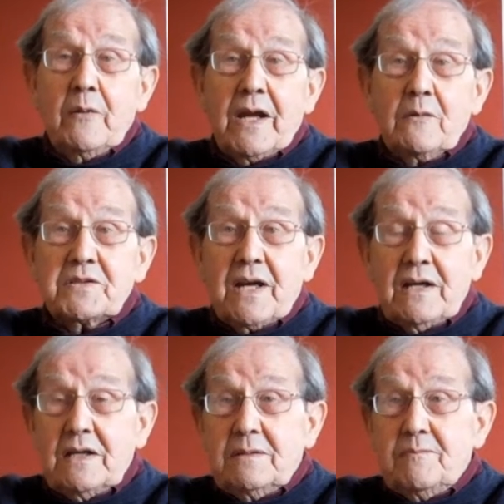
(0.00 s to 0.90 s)
Anyway, it was
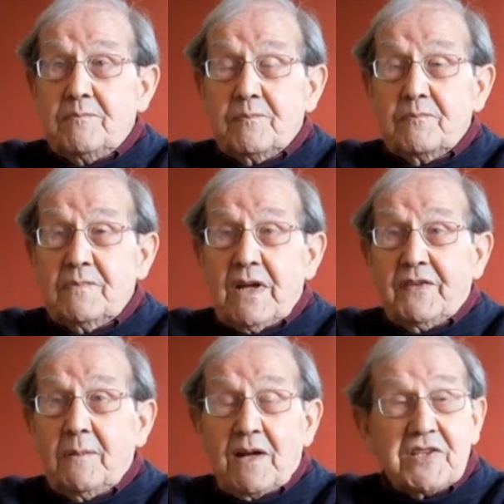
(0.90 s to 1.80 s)

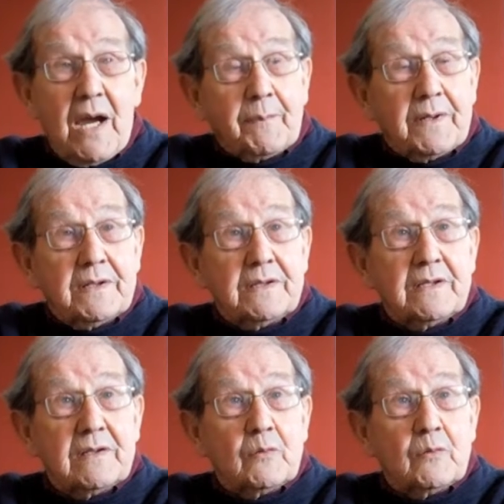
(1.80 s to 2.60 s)
nothing much happened.